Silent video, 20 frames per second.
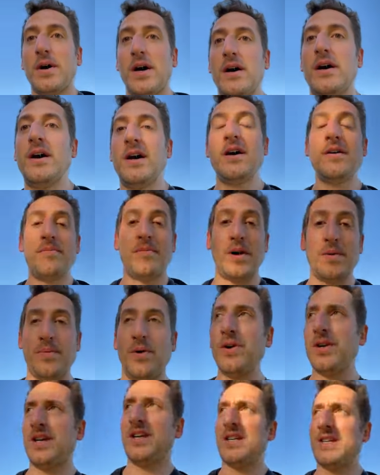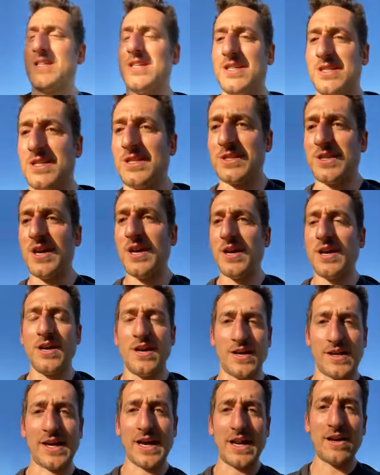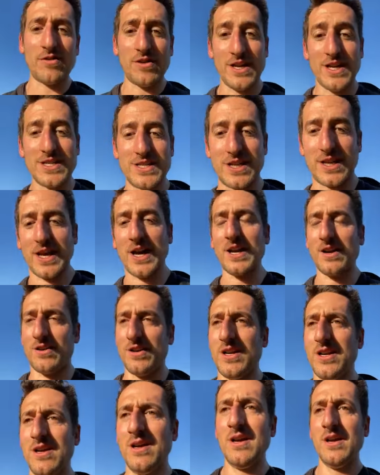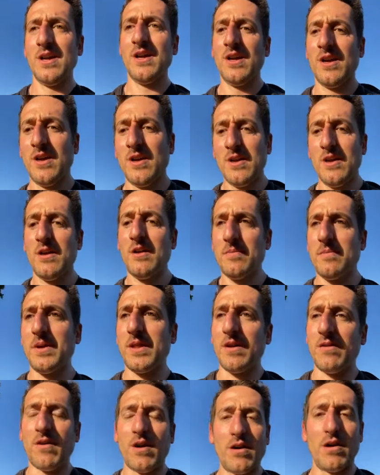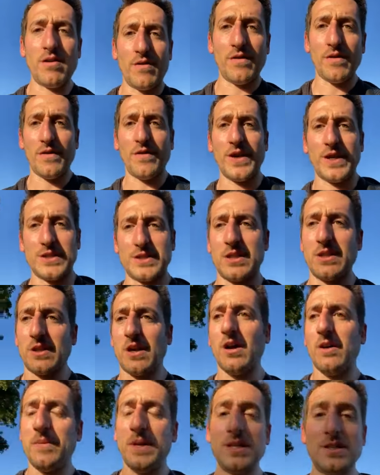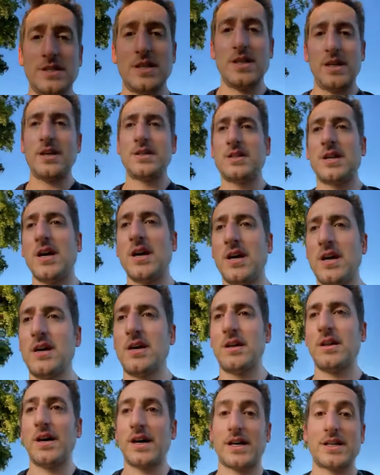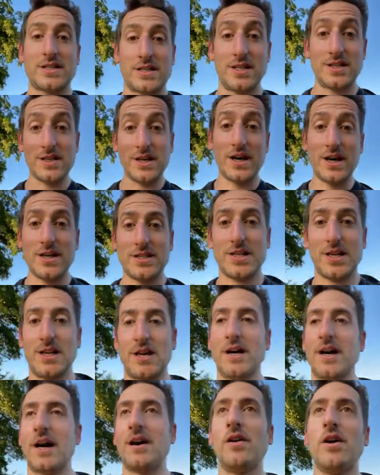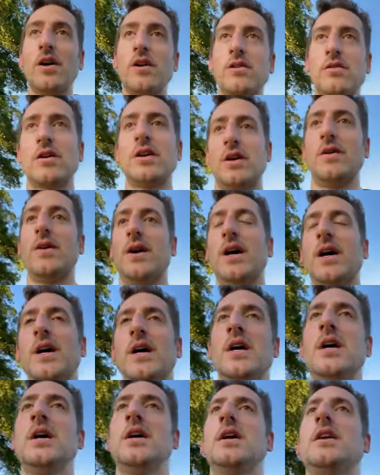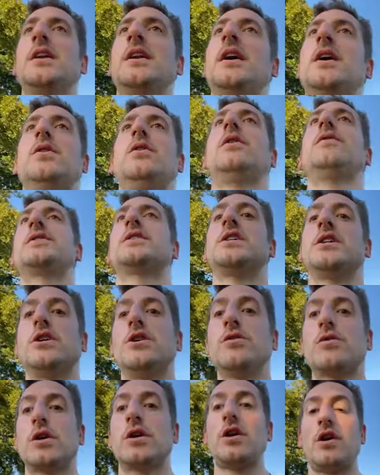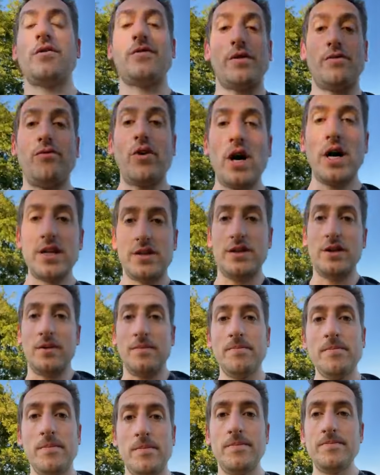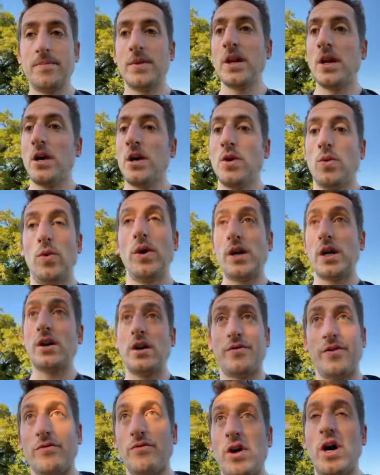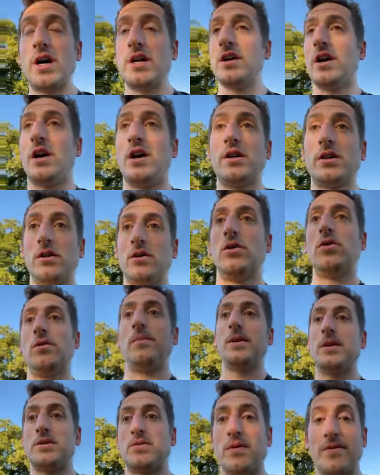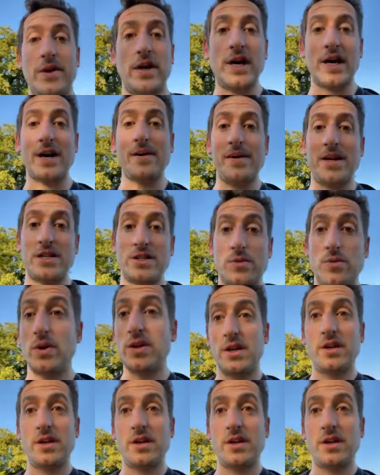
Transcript: But my point in this is a calorie is a calorie, but there are other things that come into this, like satiety, like how hungry you are, Now, obviously, you can override them. We can override our hunger hormones with our habits.